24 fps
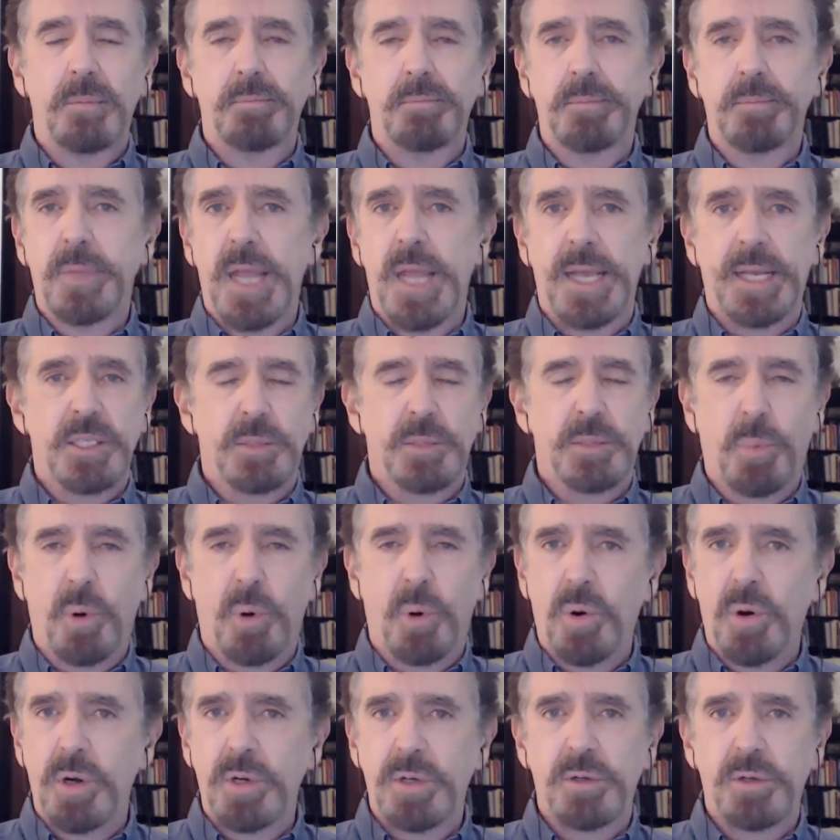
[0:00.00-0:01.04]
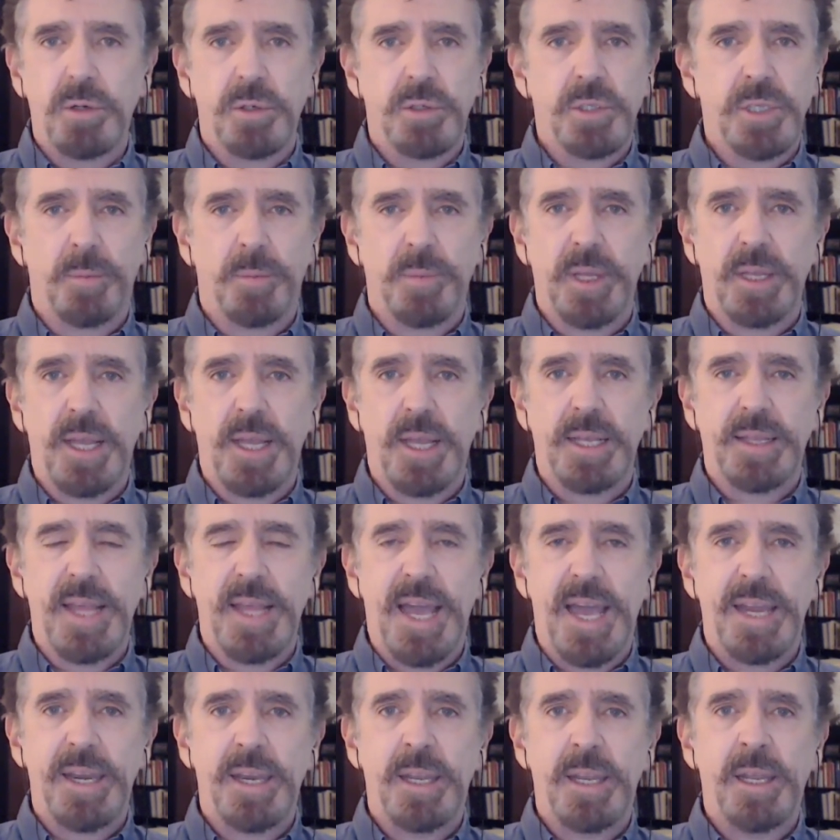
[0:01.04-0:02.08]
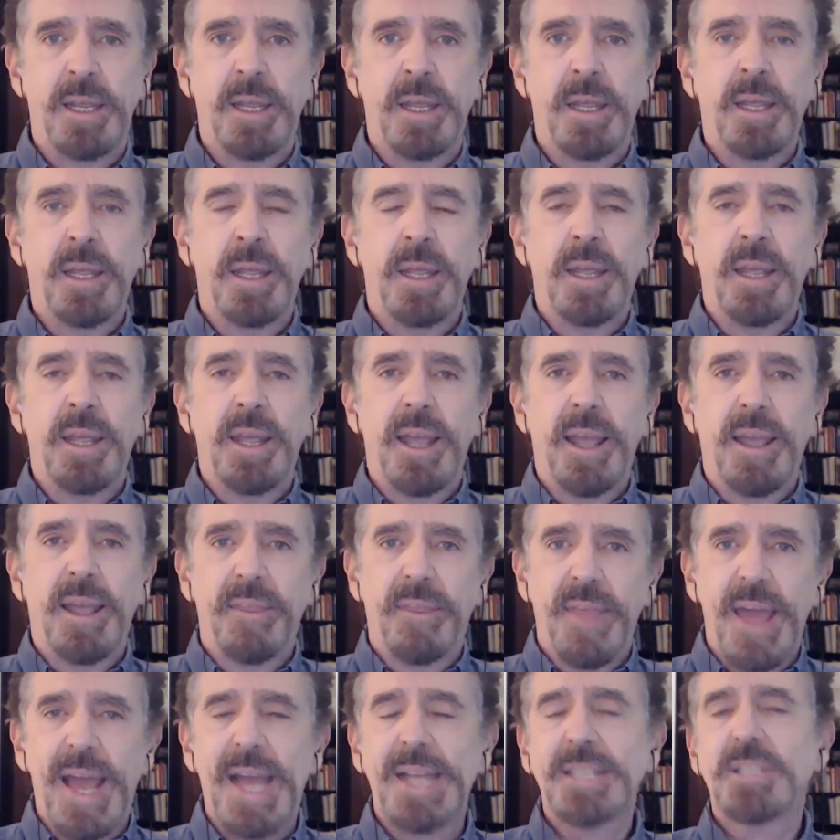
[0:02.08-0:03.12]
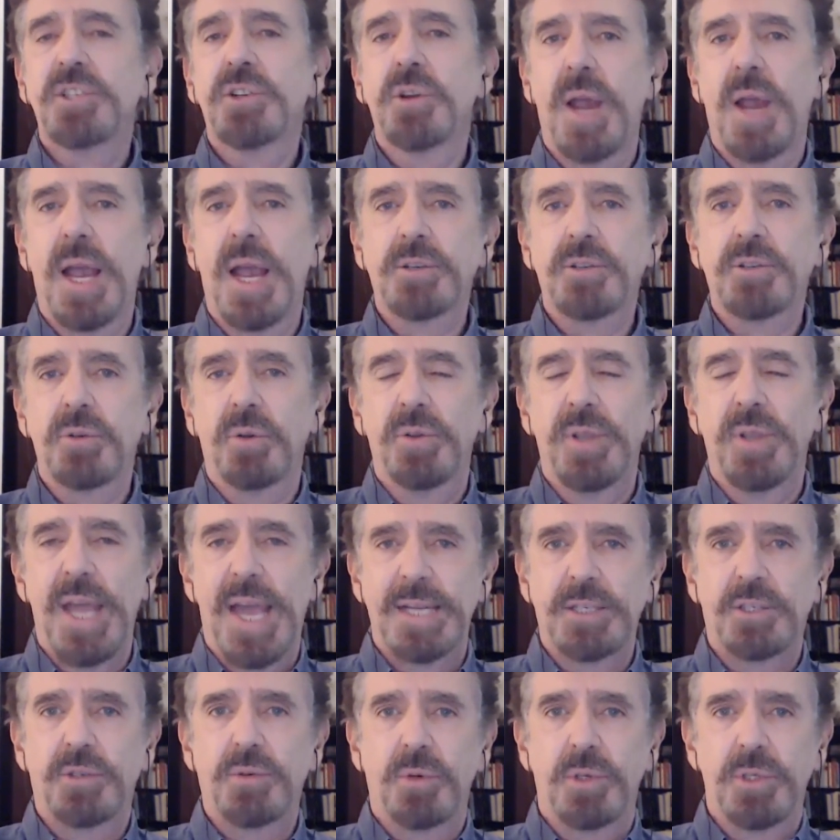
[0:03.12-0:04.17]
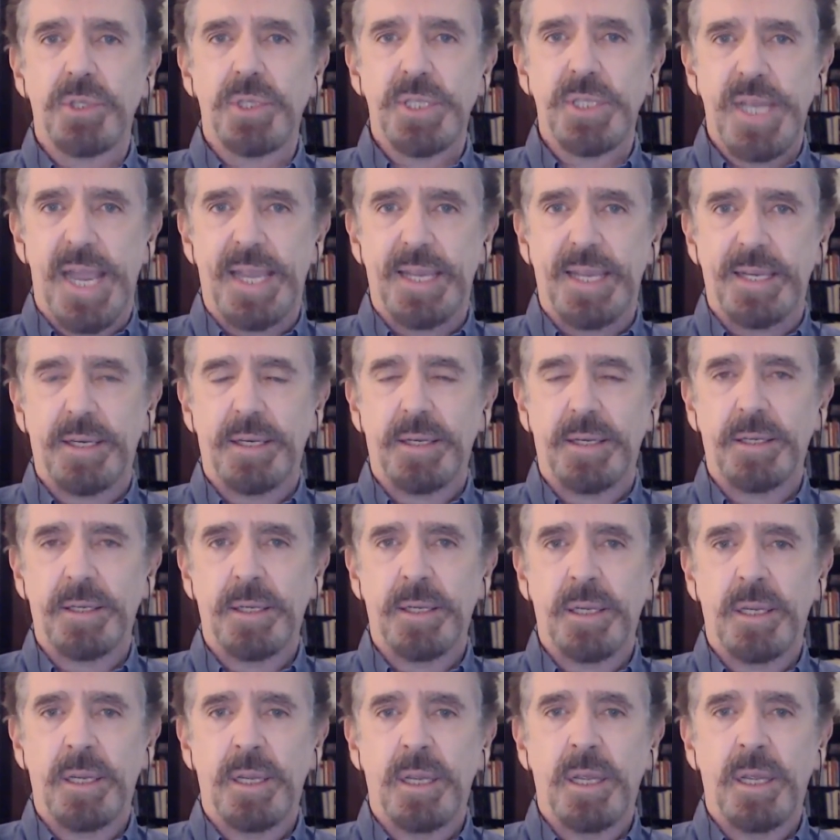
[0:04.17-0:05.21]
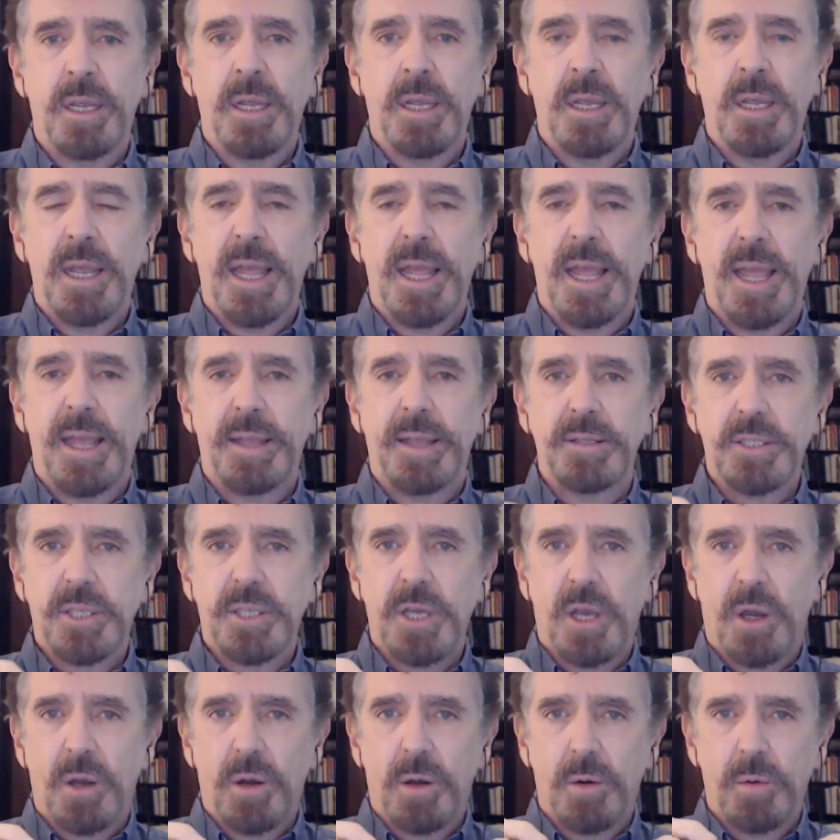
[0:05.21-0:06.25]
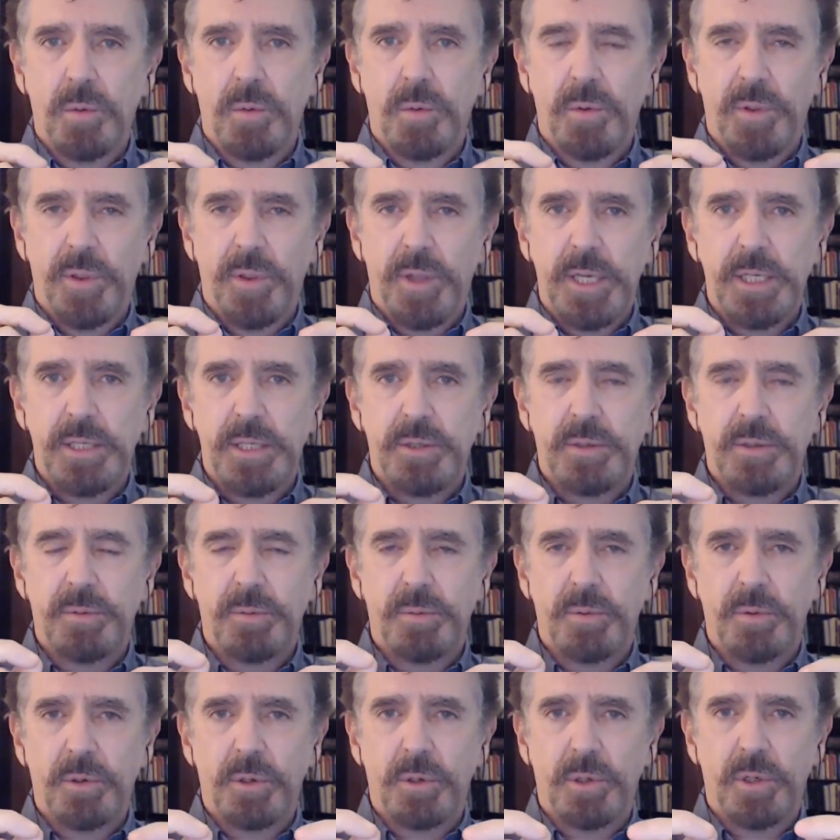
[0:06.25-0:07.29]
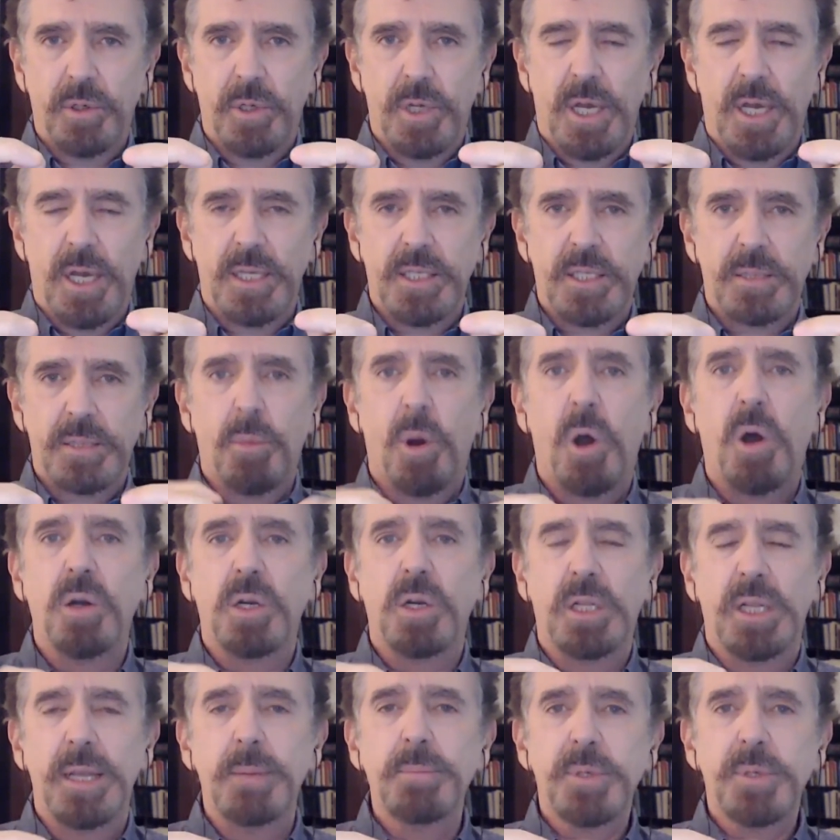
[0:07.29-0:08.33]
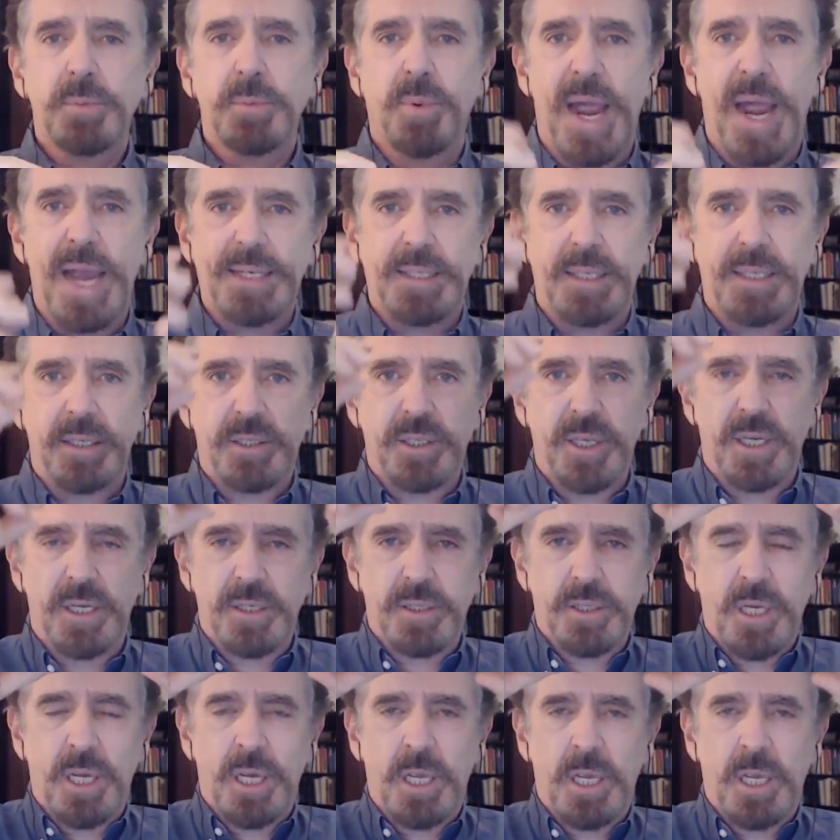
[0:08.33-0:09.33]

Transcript: like a sport or something like that. And that's your actual natural state. And so these small glimpse practices